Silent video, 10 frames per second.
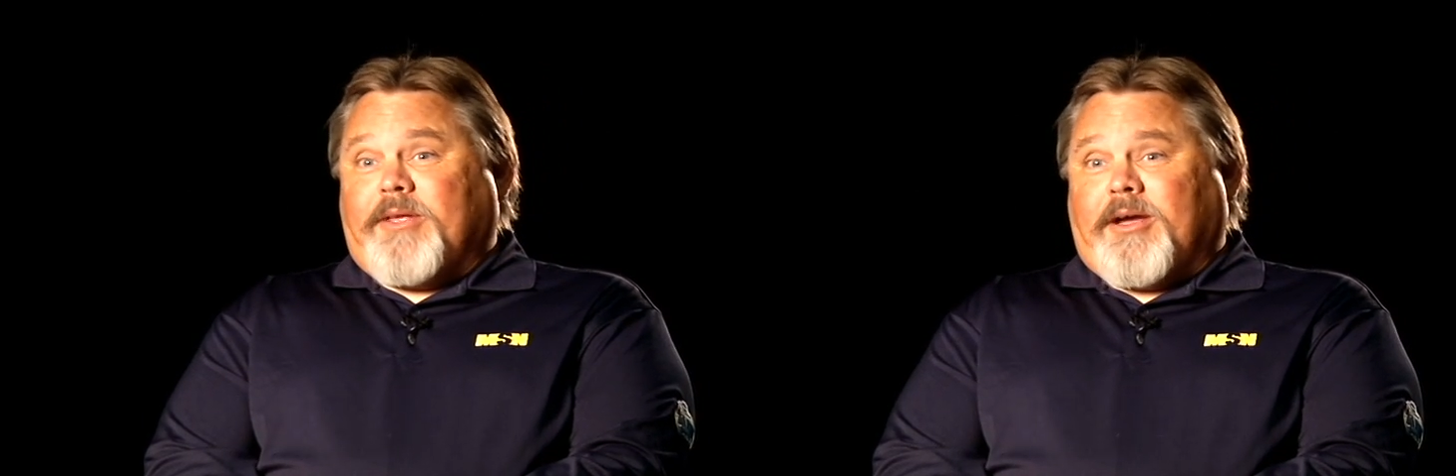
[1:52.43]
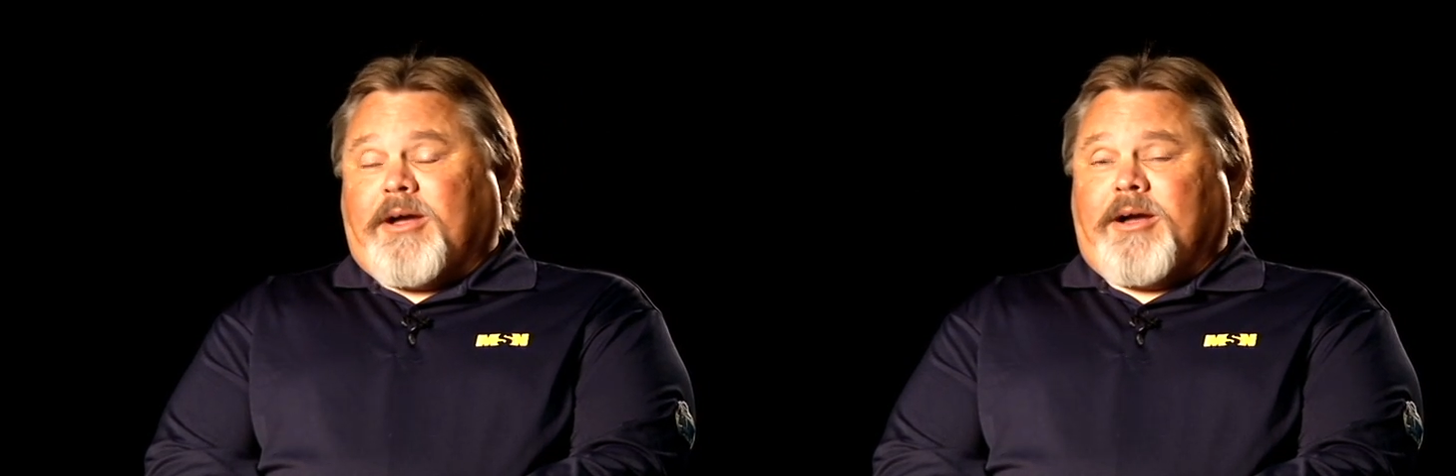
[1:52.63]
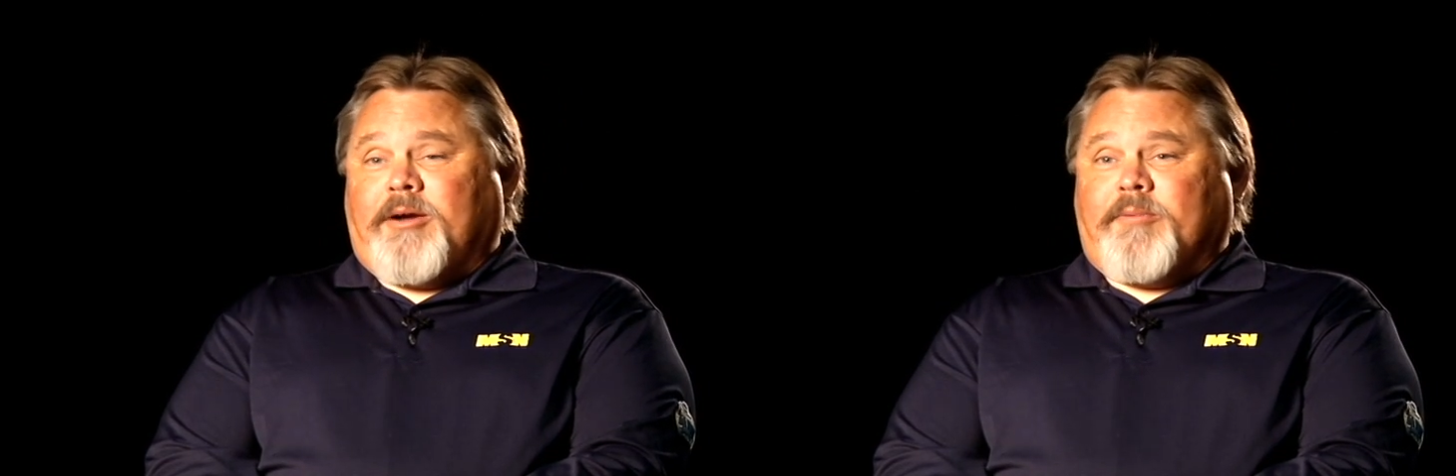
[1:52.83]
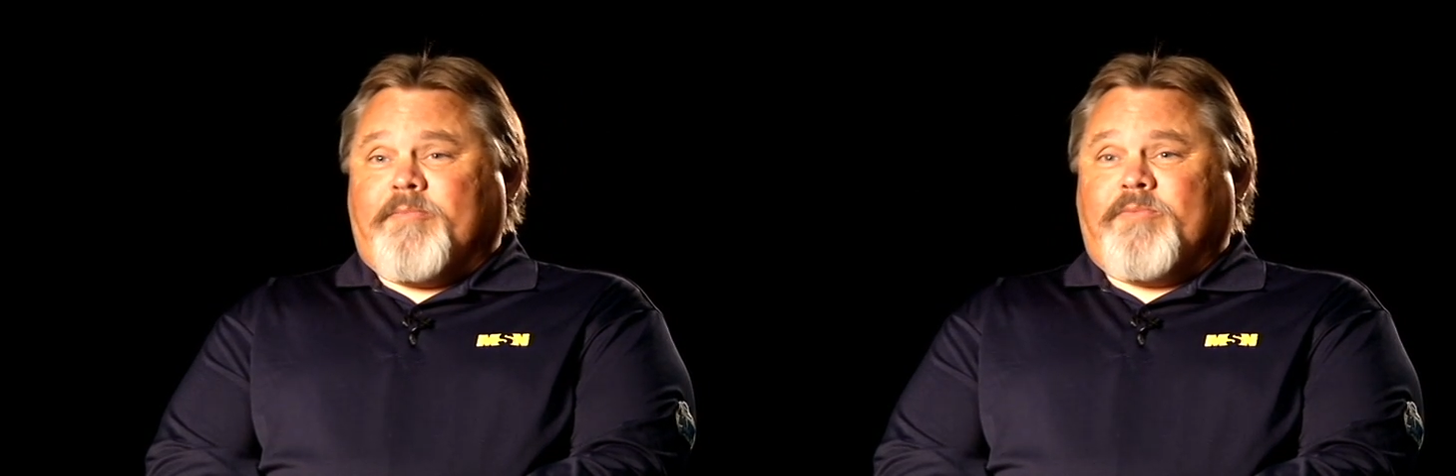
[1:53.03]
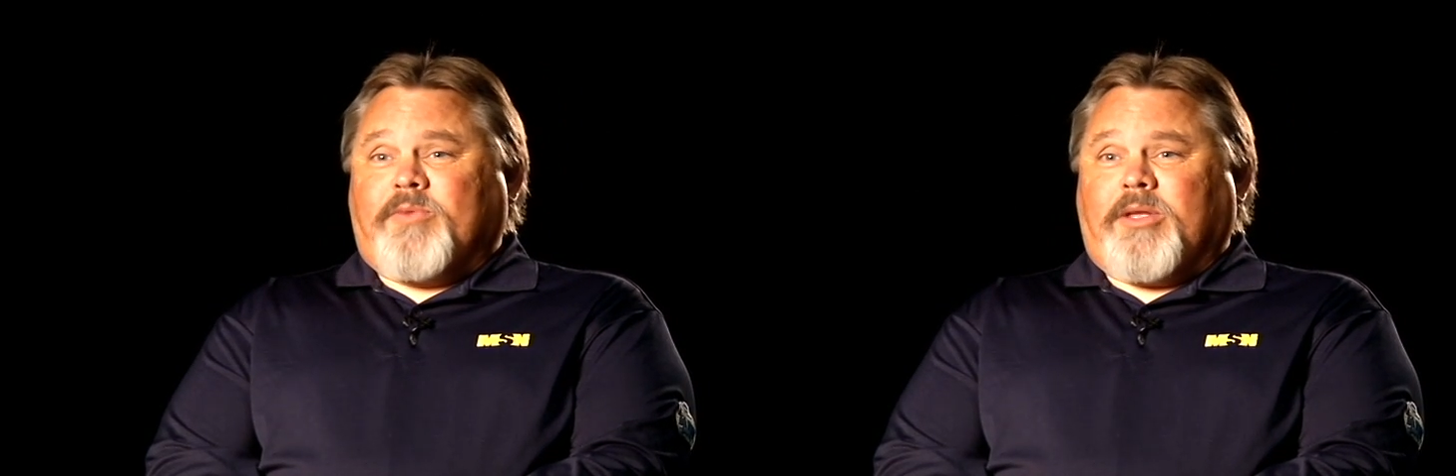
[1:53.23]
Um,
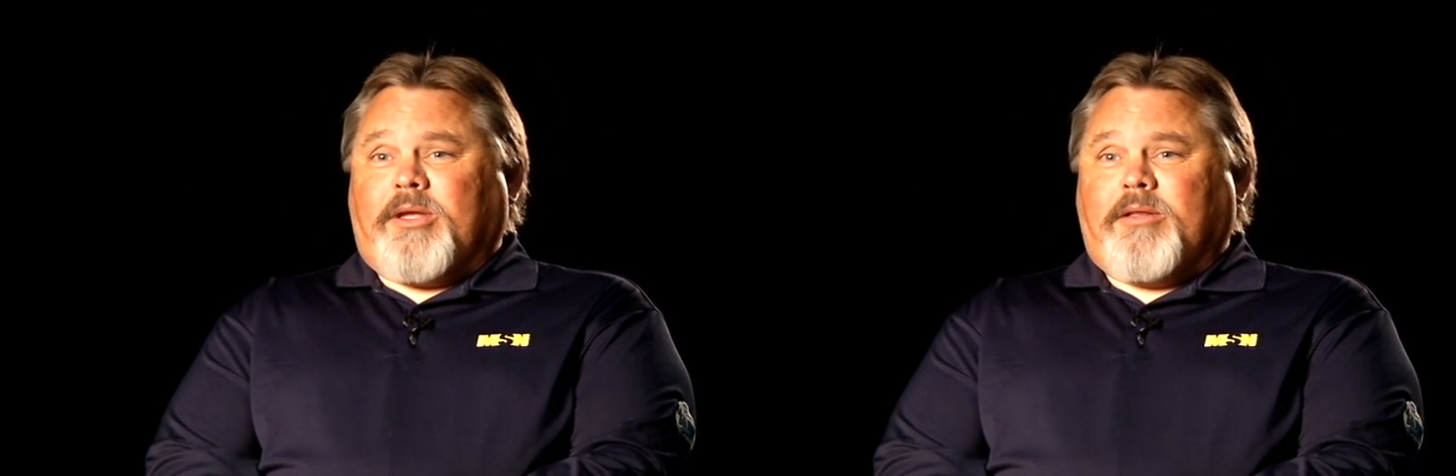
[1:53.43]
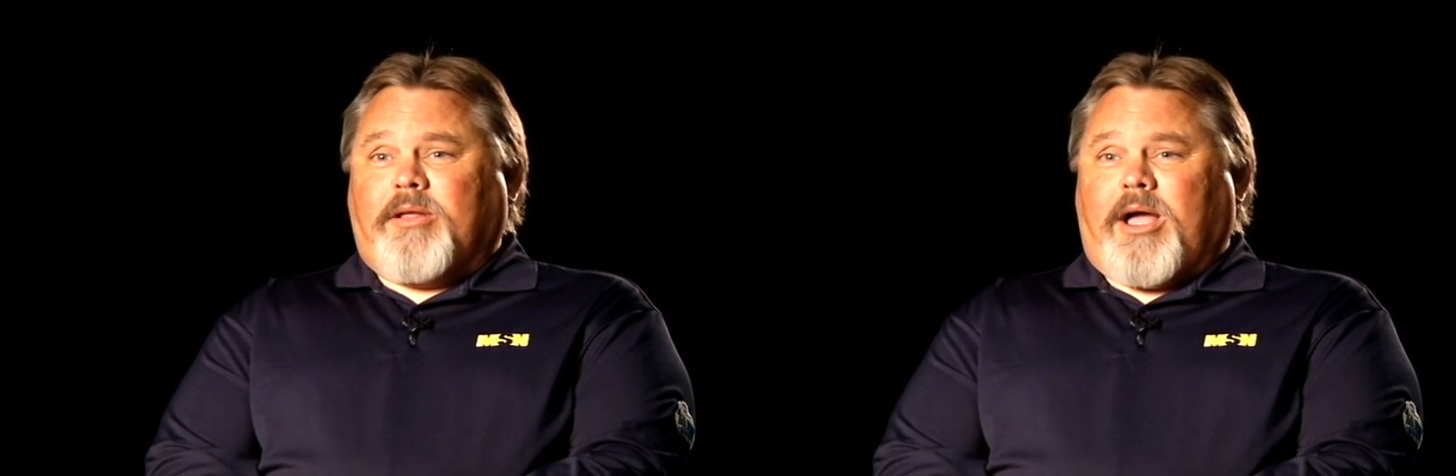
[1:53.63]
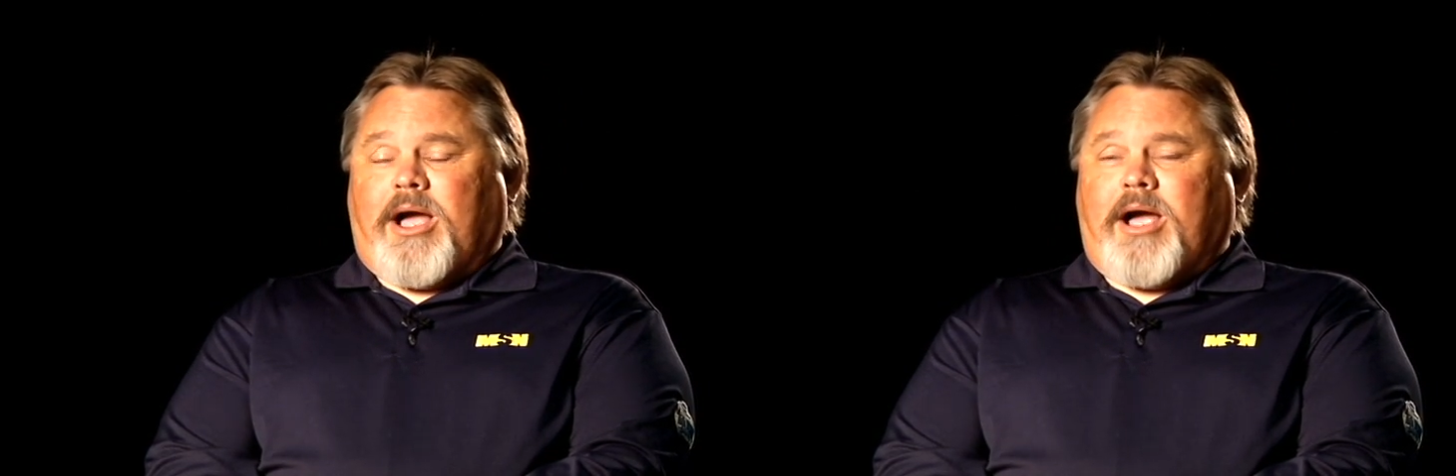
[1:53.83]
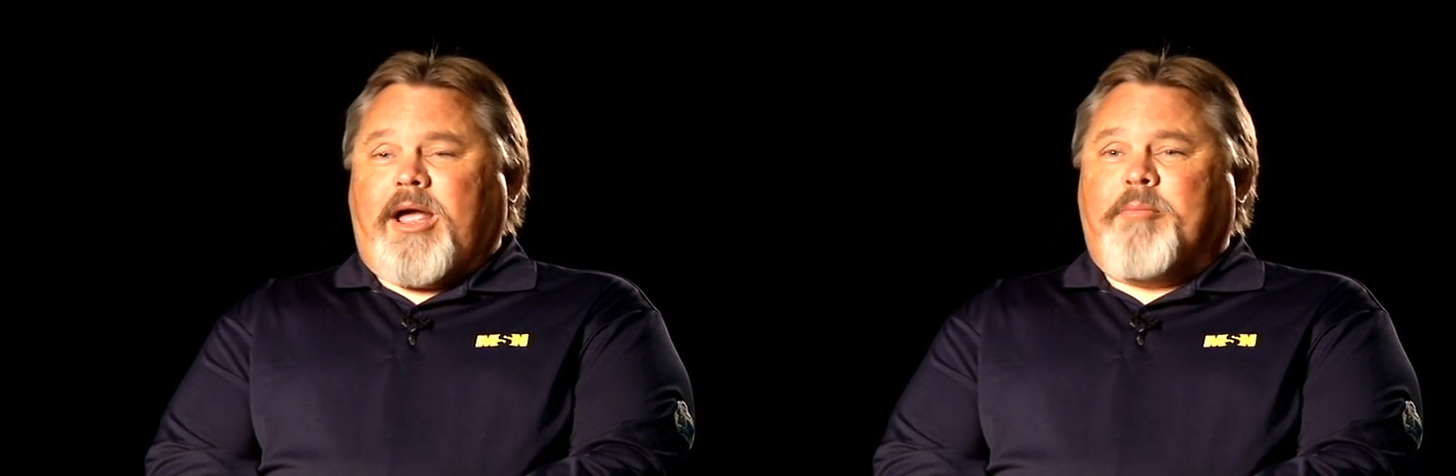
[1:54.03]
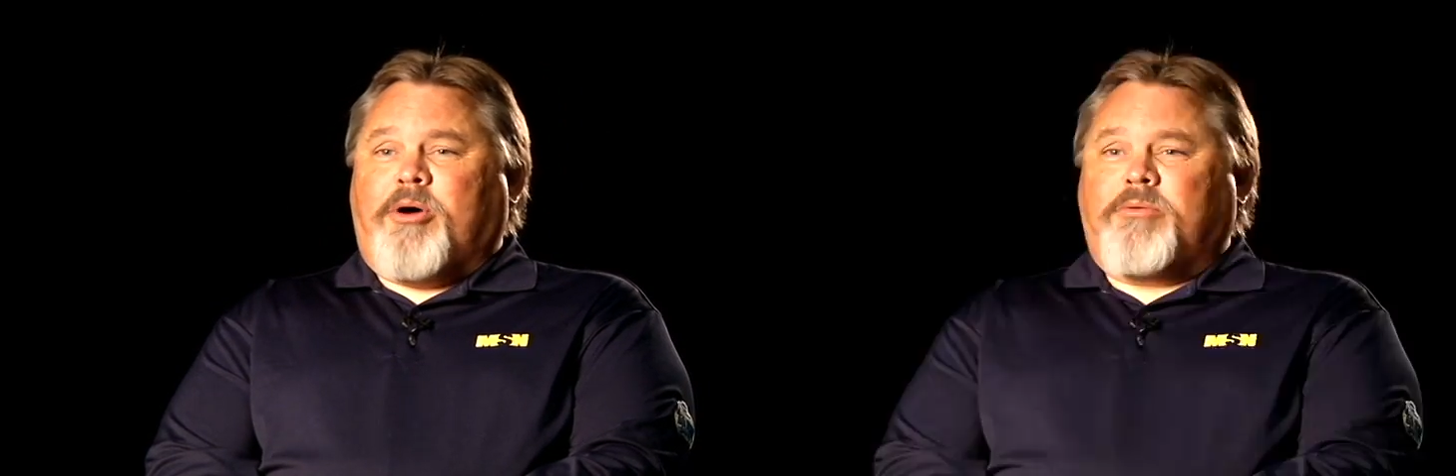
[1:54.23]
I
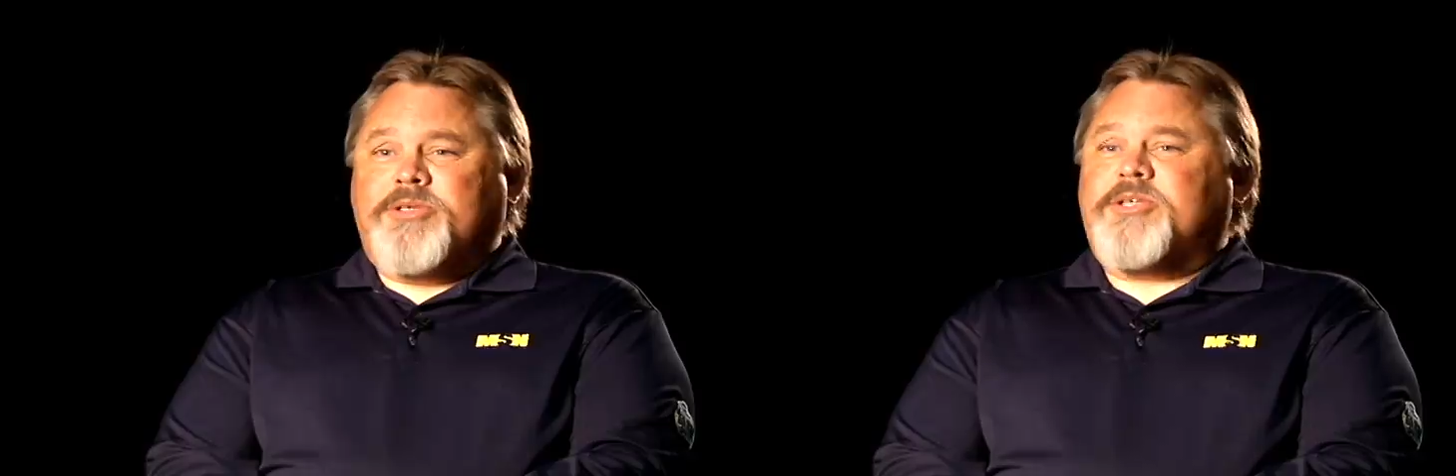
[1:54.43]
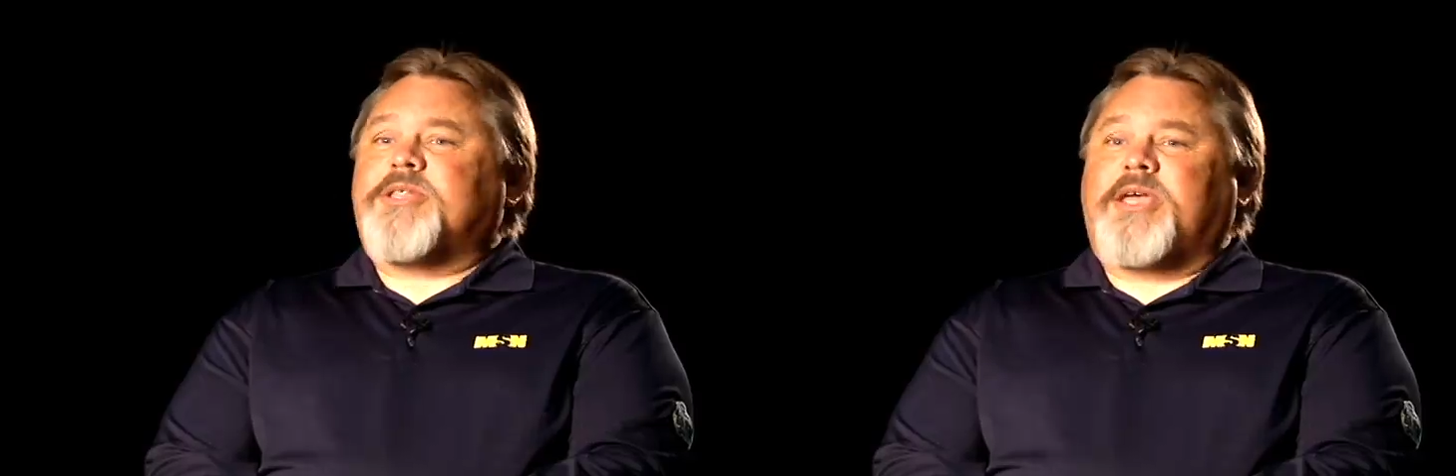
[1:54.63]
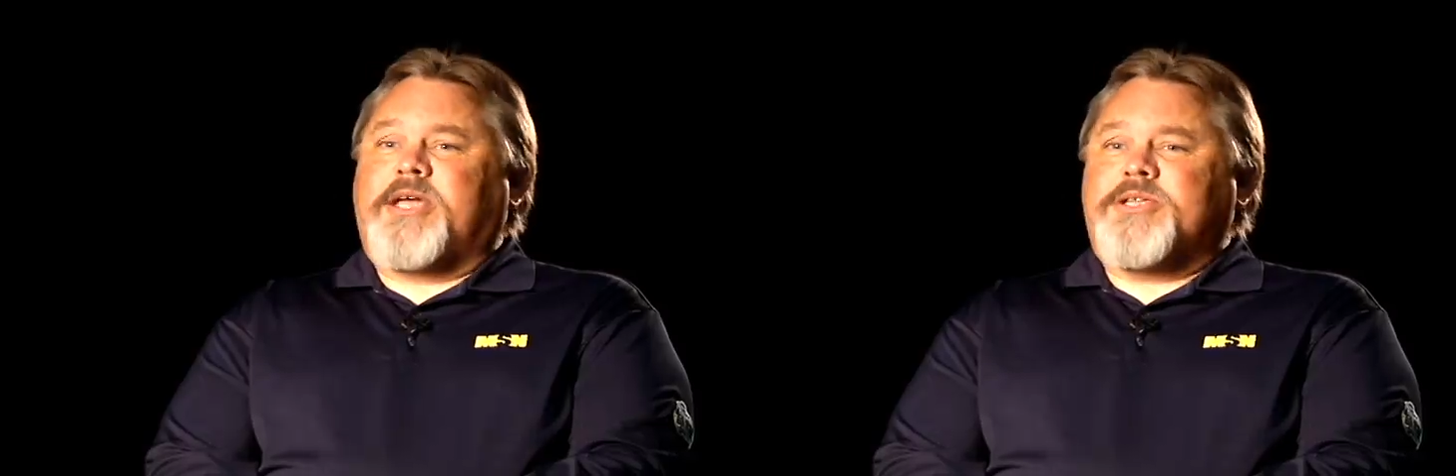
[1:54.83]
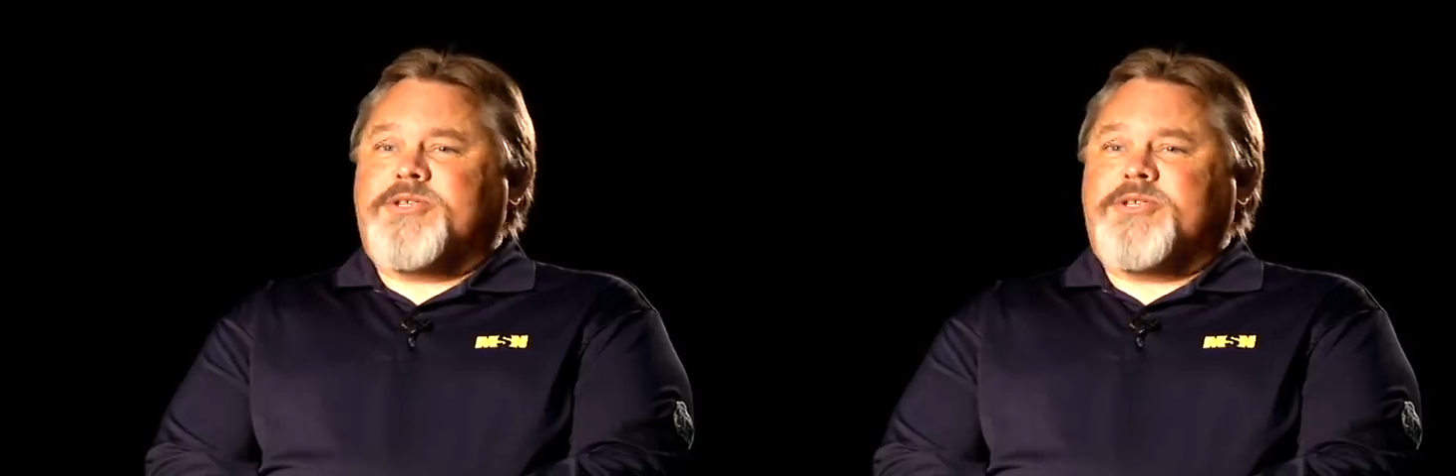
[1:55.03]
am always at the end